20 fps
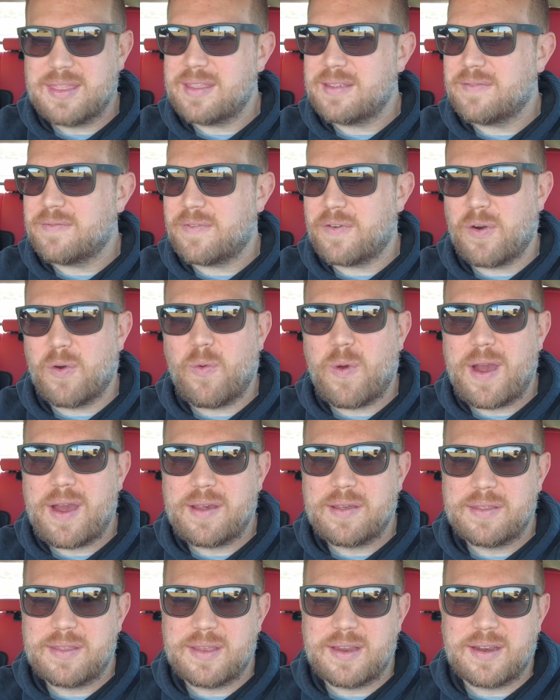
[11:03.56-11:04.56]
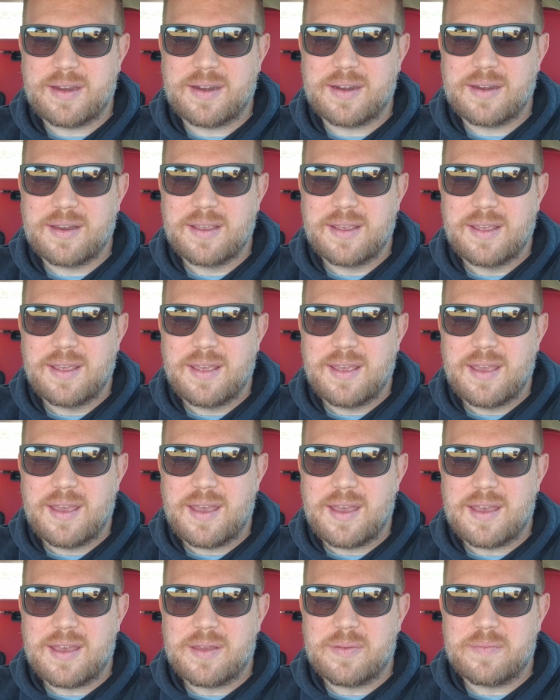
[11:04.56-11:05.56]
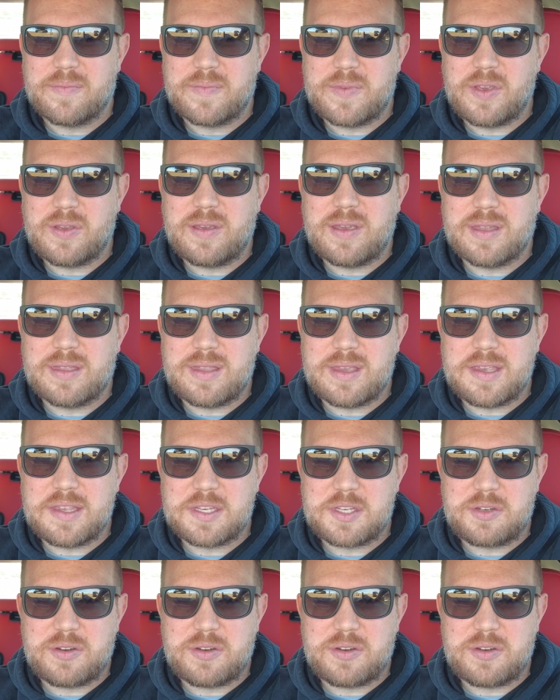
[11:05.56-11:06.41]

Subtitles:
for a while there, you get these,